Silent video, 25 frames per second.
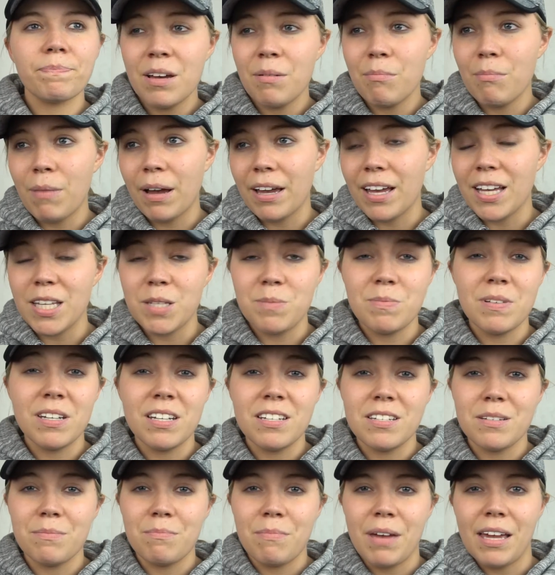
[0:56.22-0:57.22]
My husband
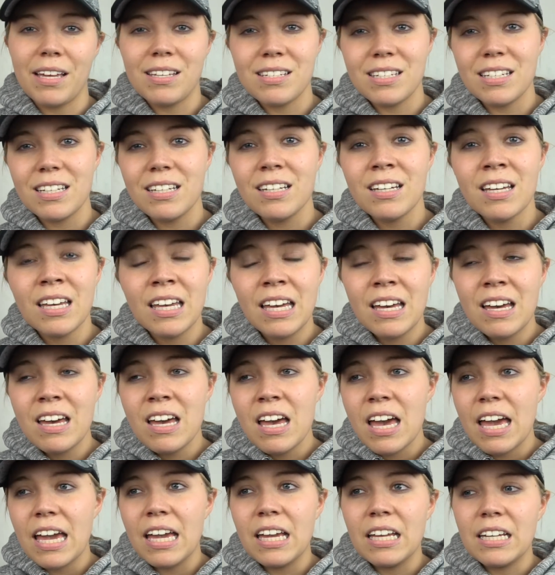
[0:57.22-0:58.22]
is amazing,
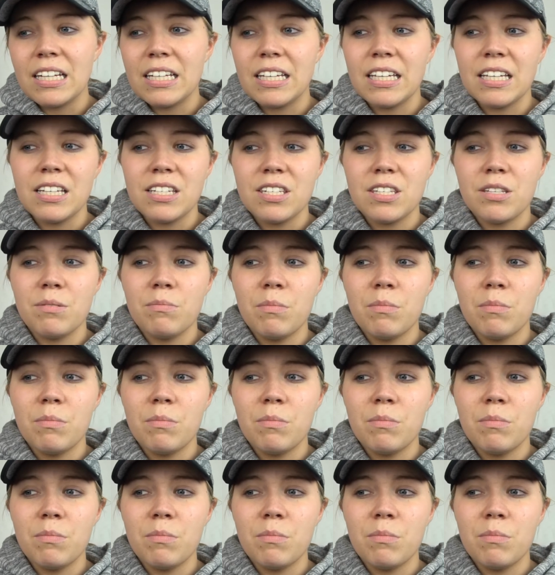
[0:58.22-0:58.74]
and he is